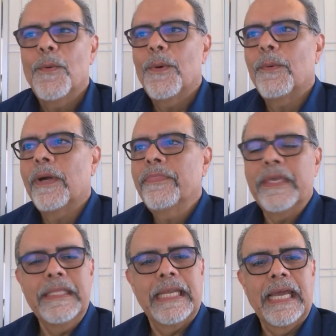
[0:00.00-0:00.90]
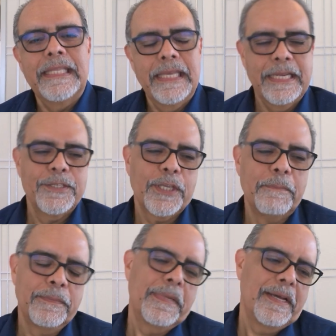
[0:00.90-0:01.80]
One thing that I did in
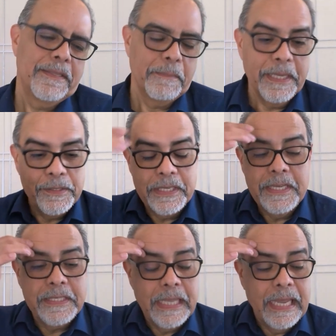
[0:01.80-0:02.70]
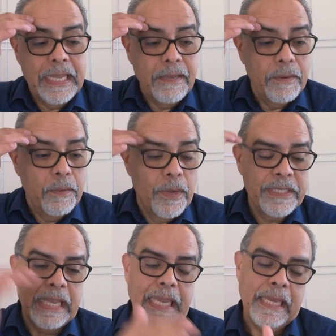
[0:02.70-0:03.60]
some of the mills is that
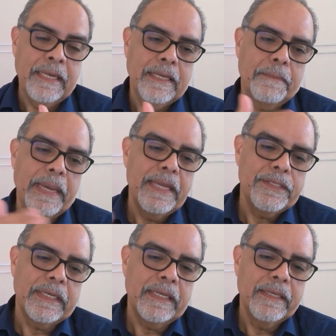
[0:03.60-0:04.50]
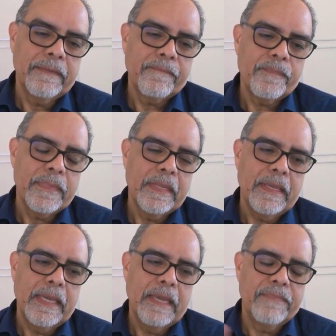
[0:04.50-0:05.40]
once I gained capacity,
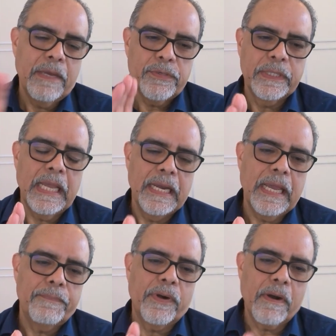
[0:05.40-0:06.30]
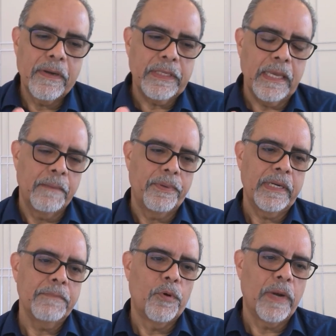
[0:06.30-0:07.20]
if there was not a priority on
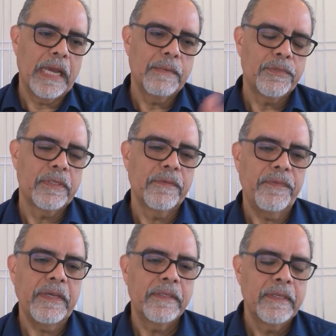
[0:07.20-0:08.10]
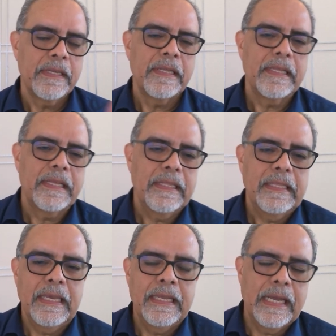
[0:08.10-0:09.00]
putting more animals in the field,
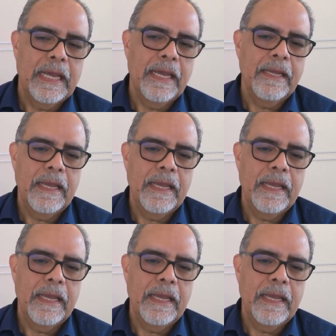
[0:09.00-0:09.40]
then I